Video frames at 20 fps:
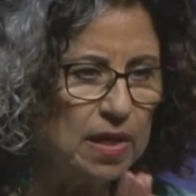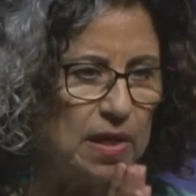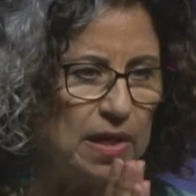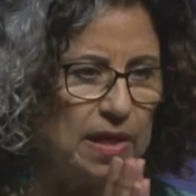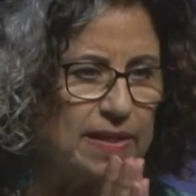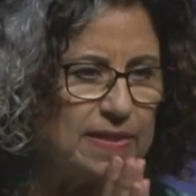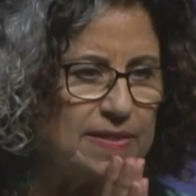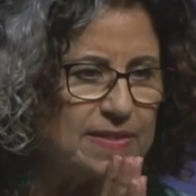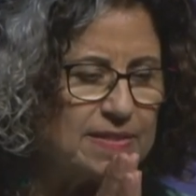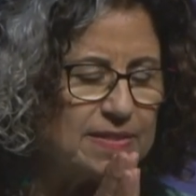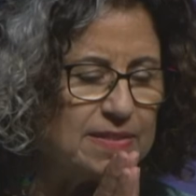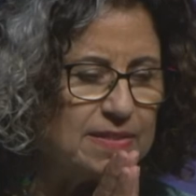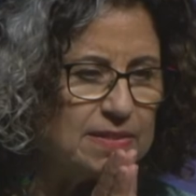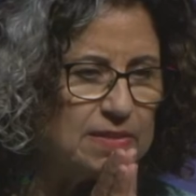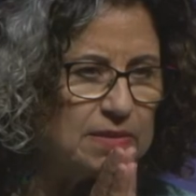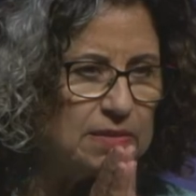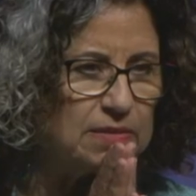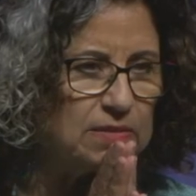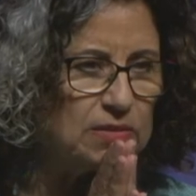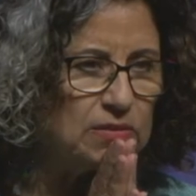It's
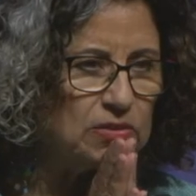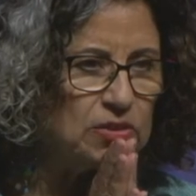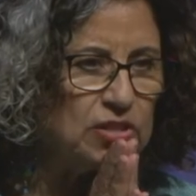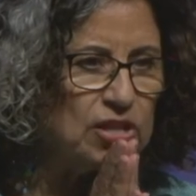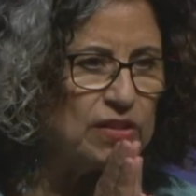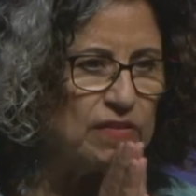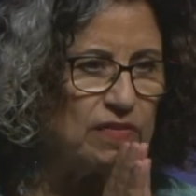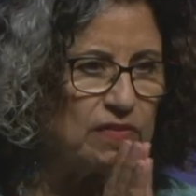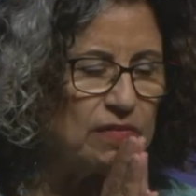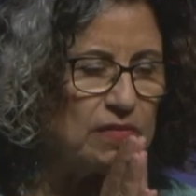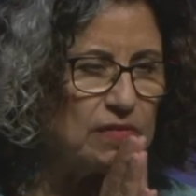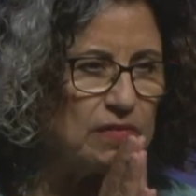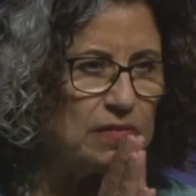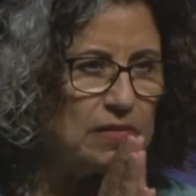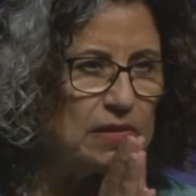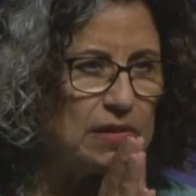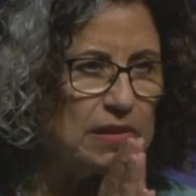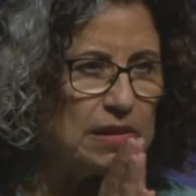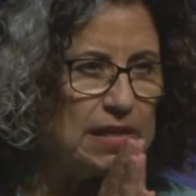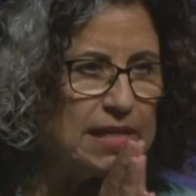that
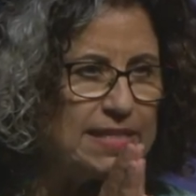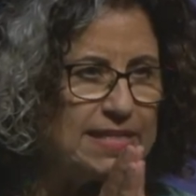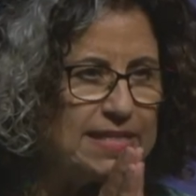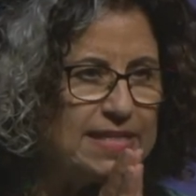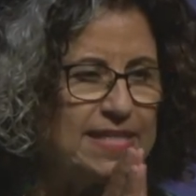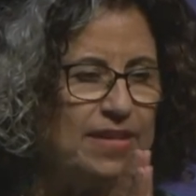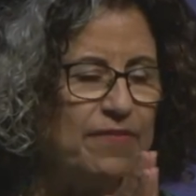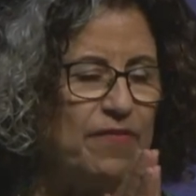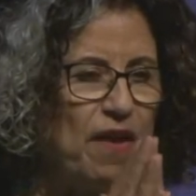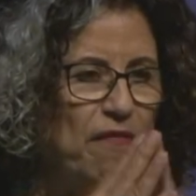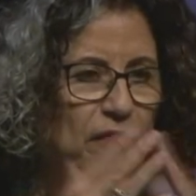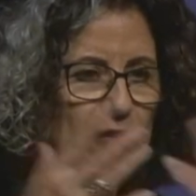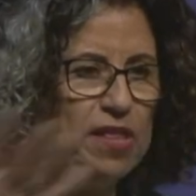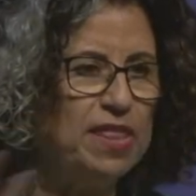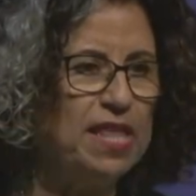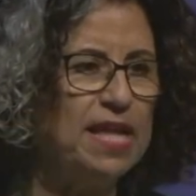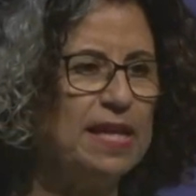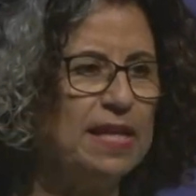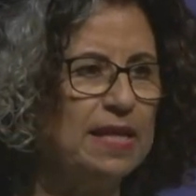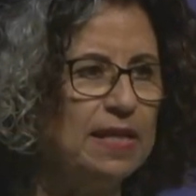it's as if
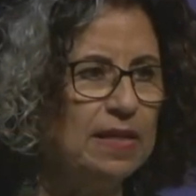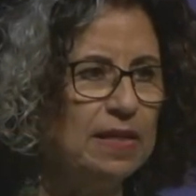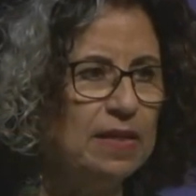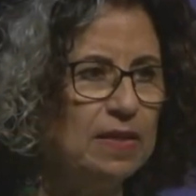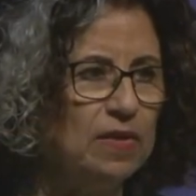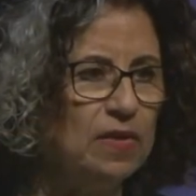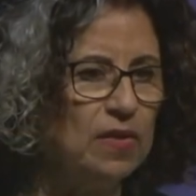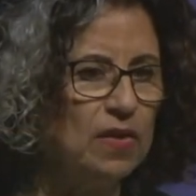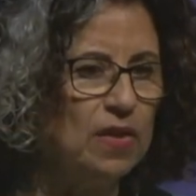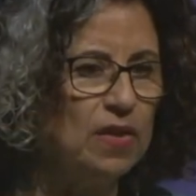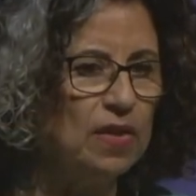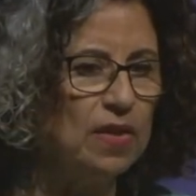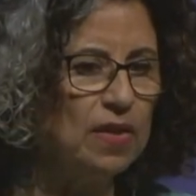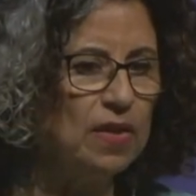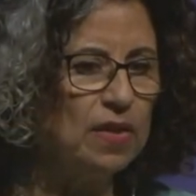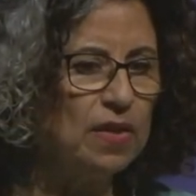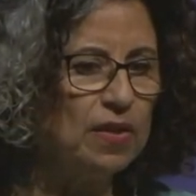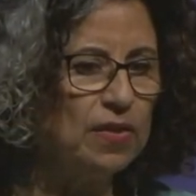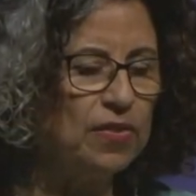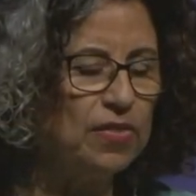everything
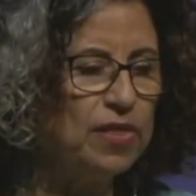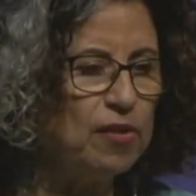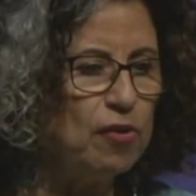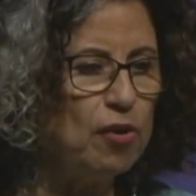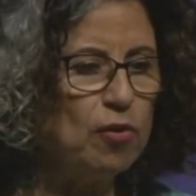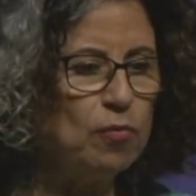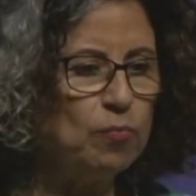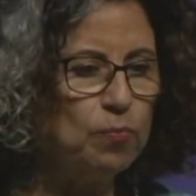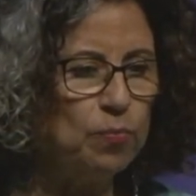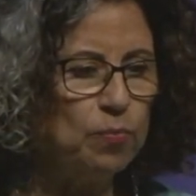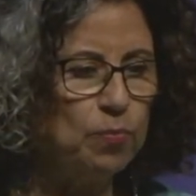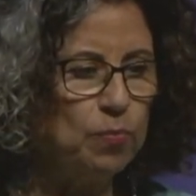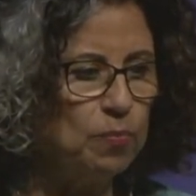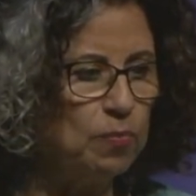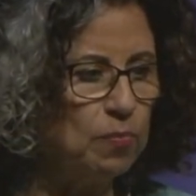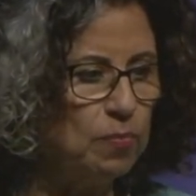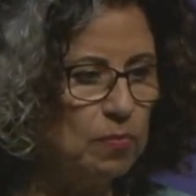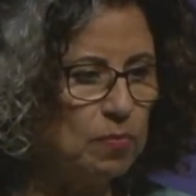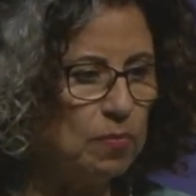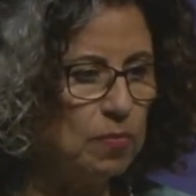there are
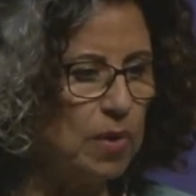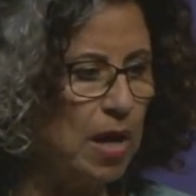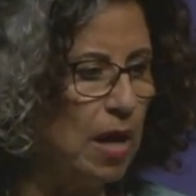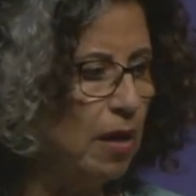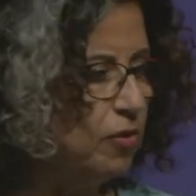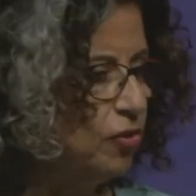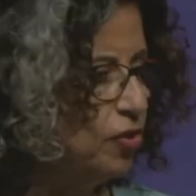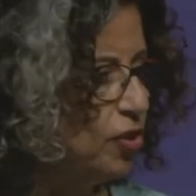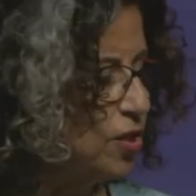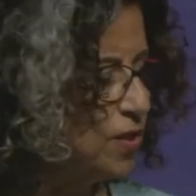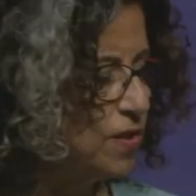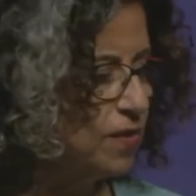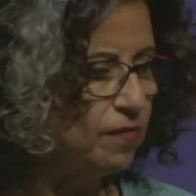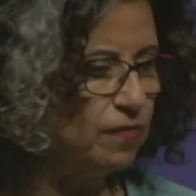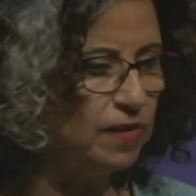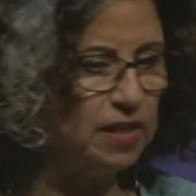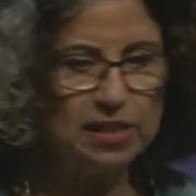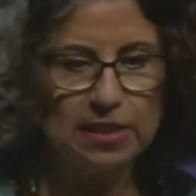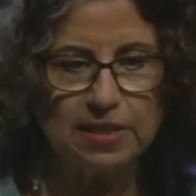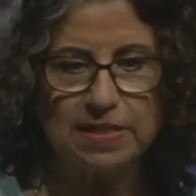hundreds of
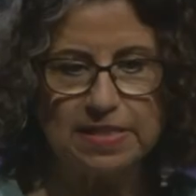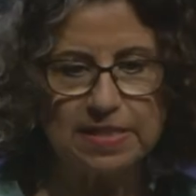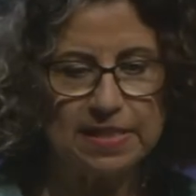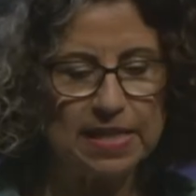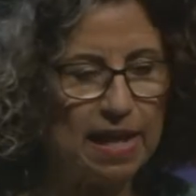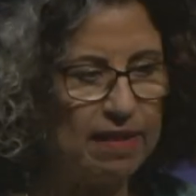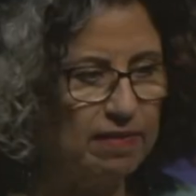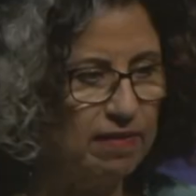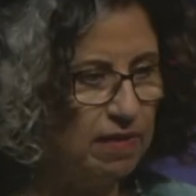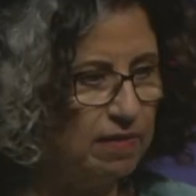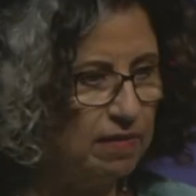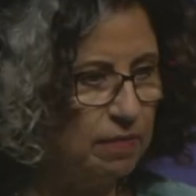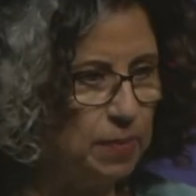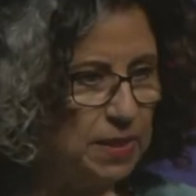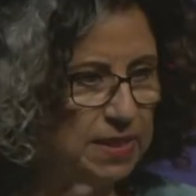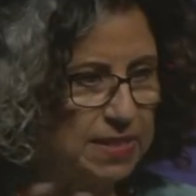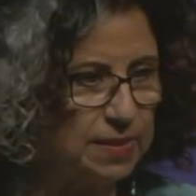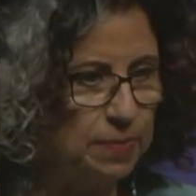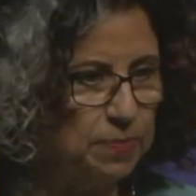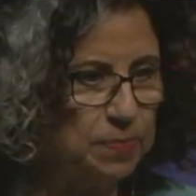little scattered
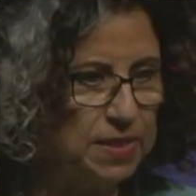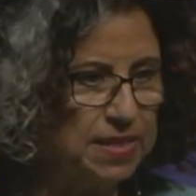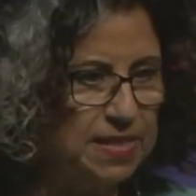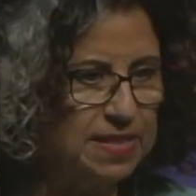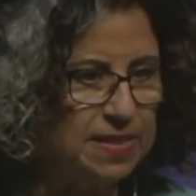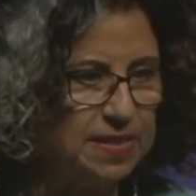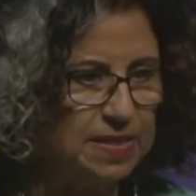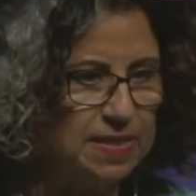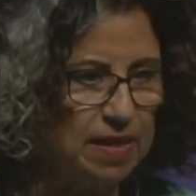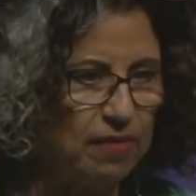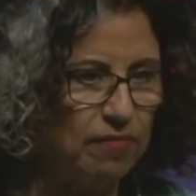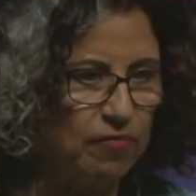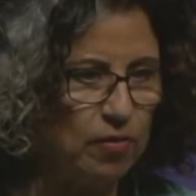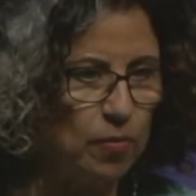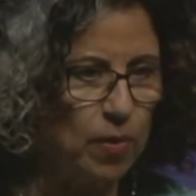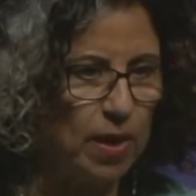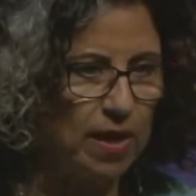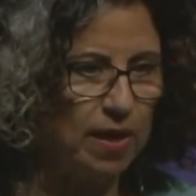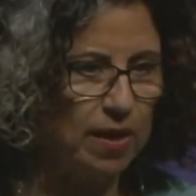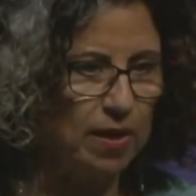bits and pieces
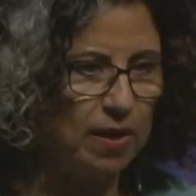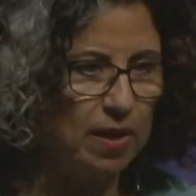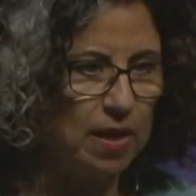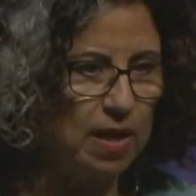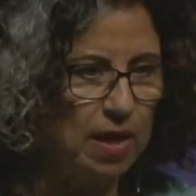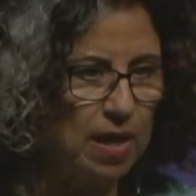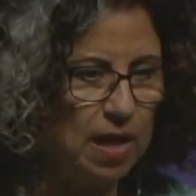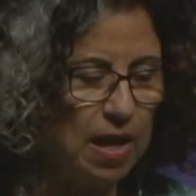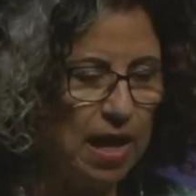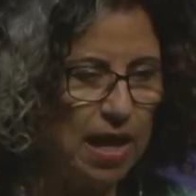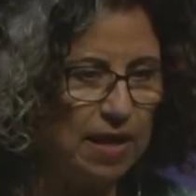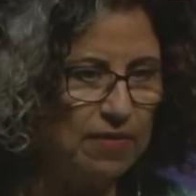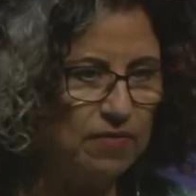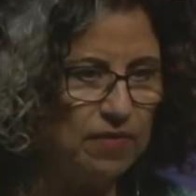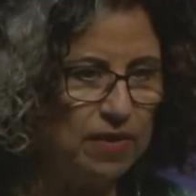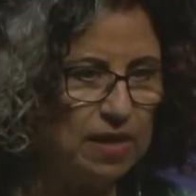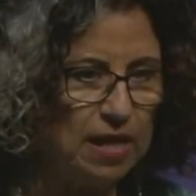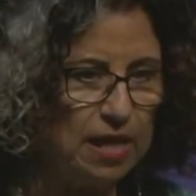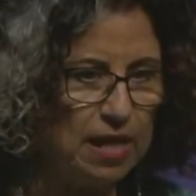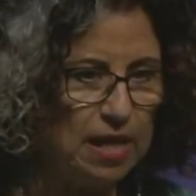everywhere. And
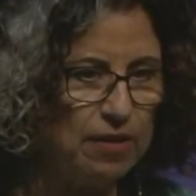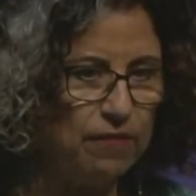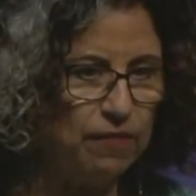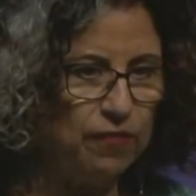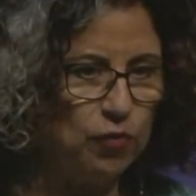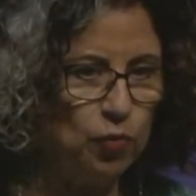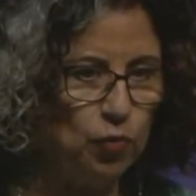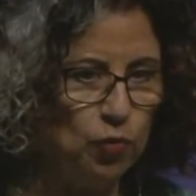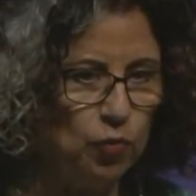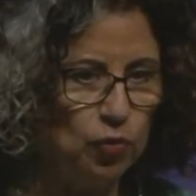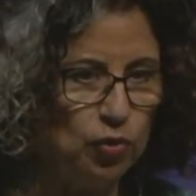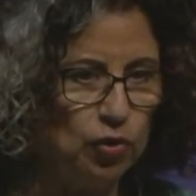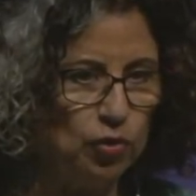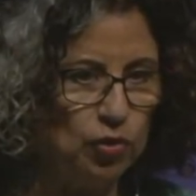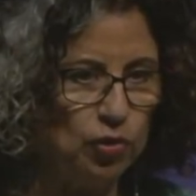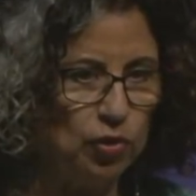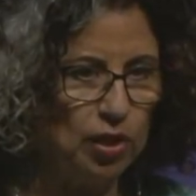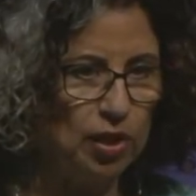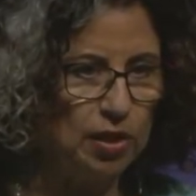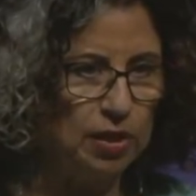if you
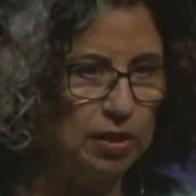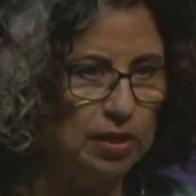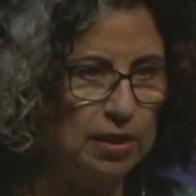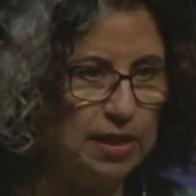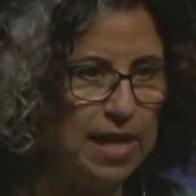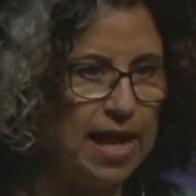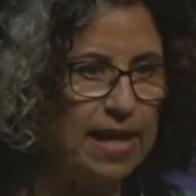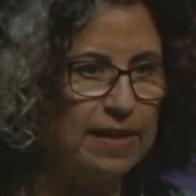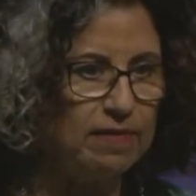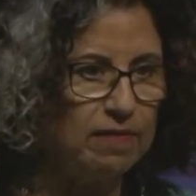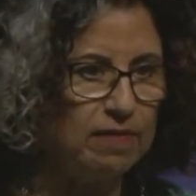can get